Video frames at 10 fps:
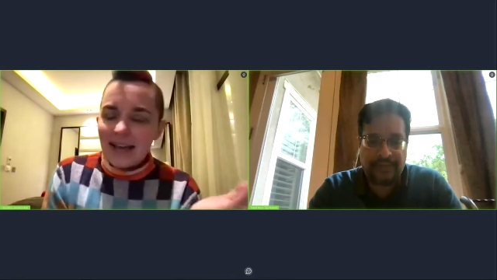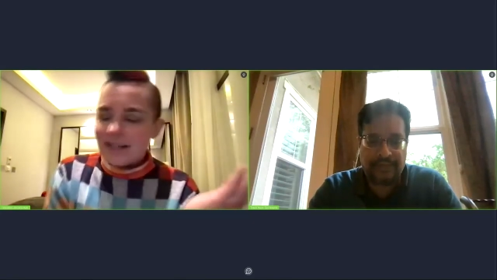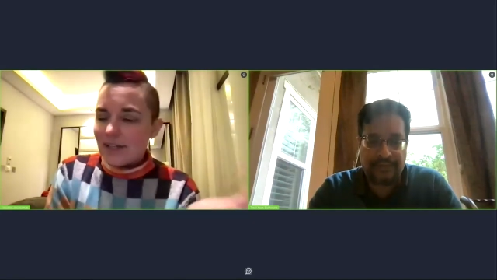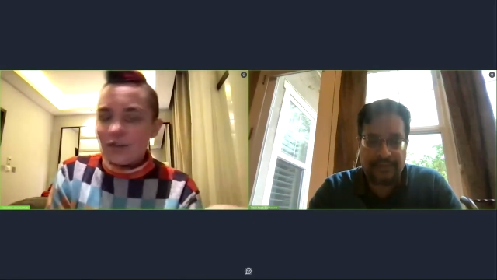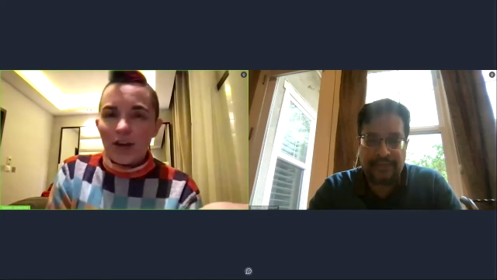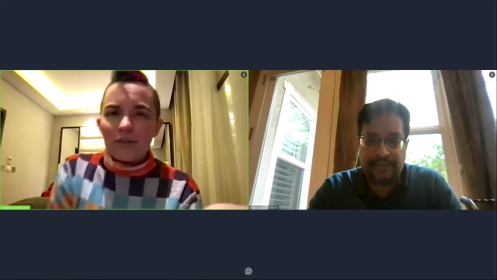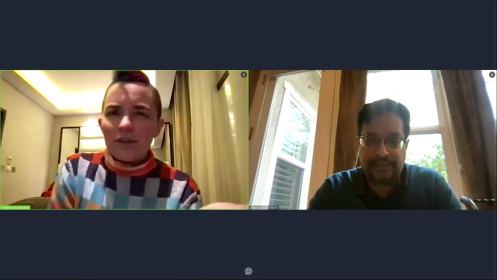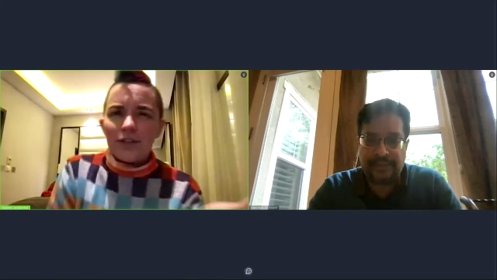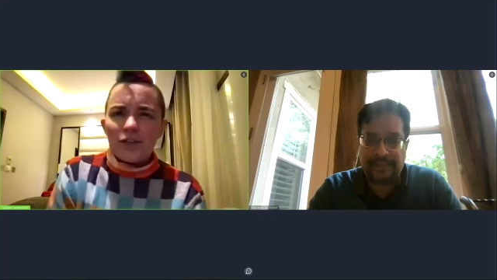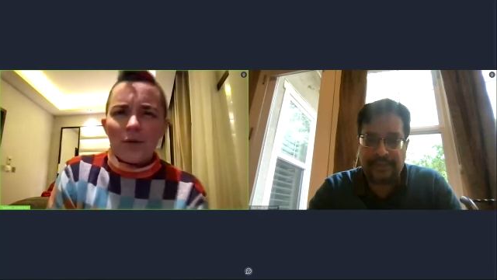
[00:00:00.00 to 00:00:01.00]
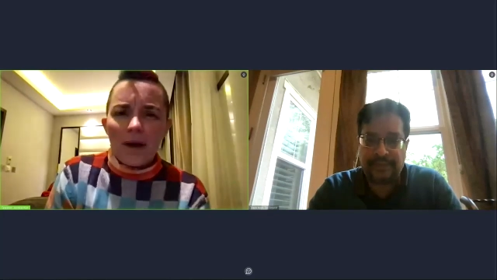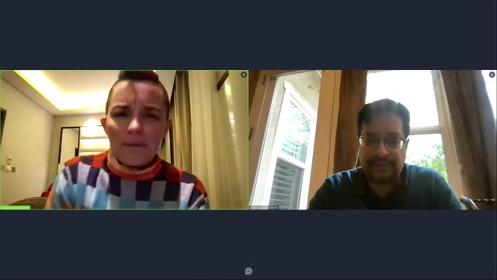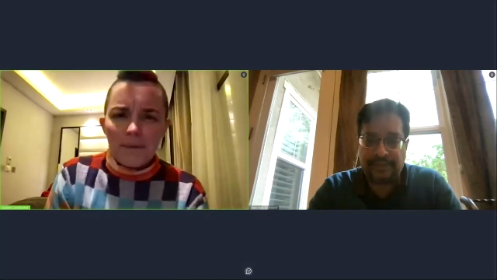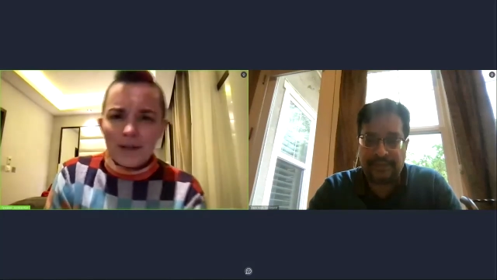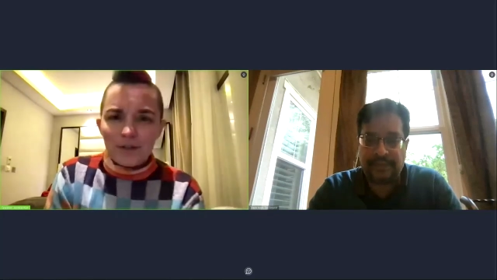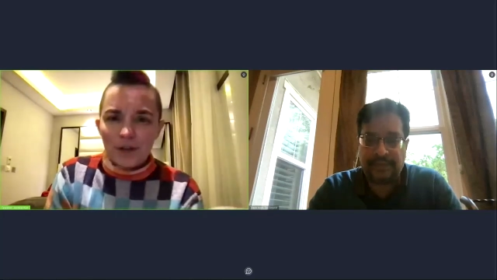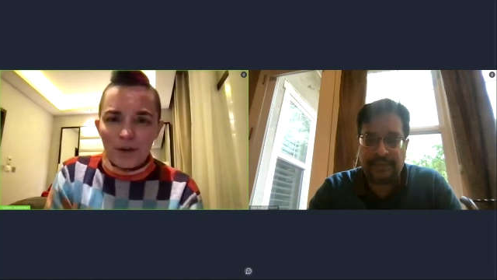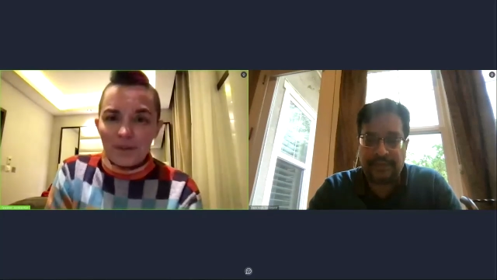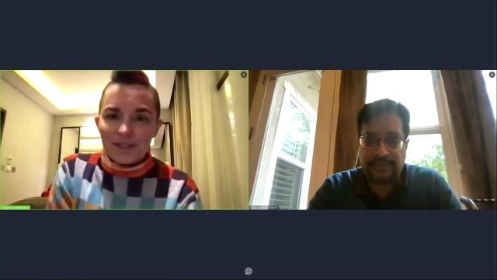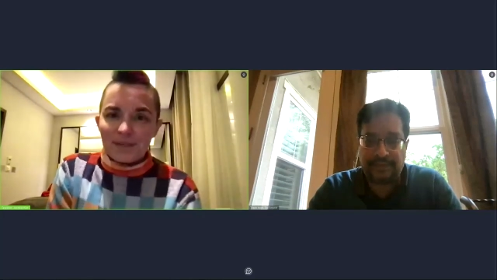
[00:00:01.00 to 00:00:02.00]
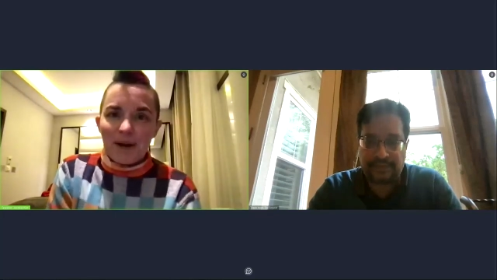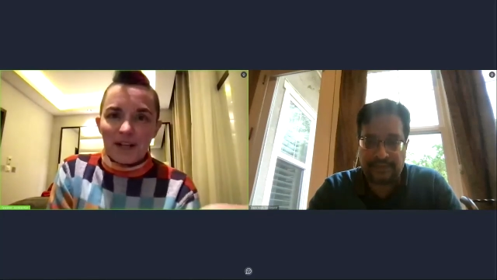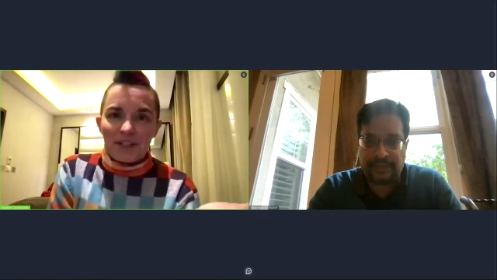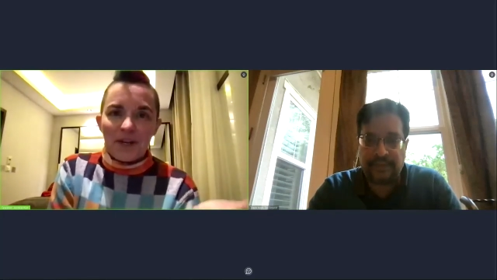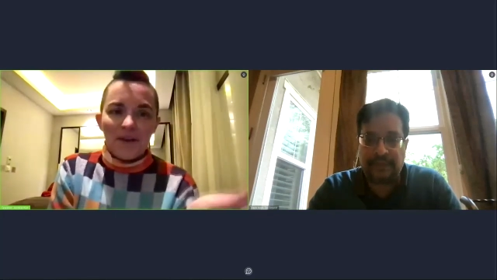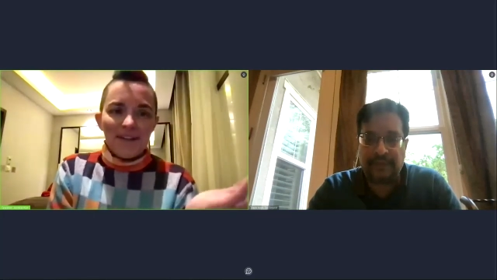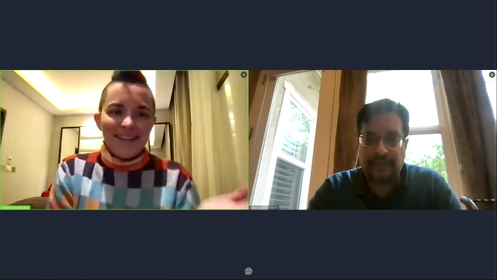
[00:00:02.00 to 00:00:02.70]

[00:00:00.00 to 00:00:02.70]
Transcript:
Speaker 1: and in general, don't optimize your code this much